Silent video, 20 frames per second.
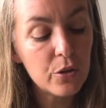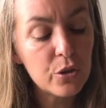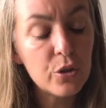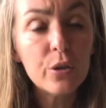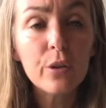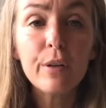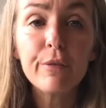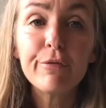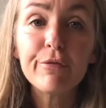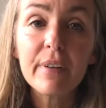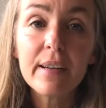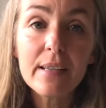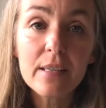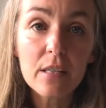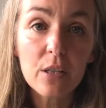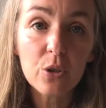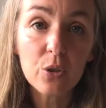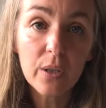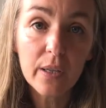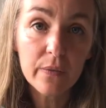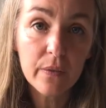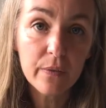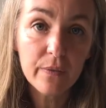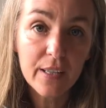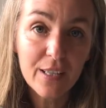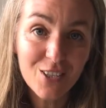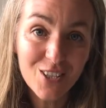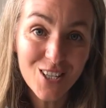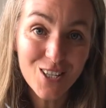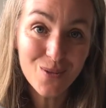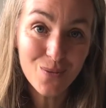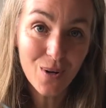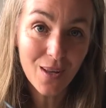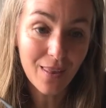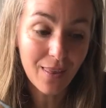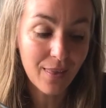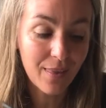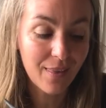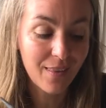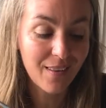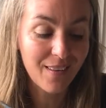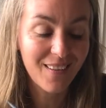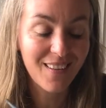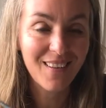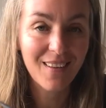Do you have friends that you have adventures with?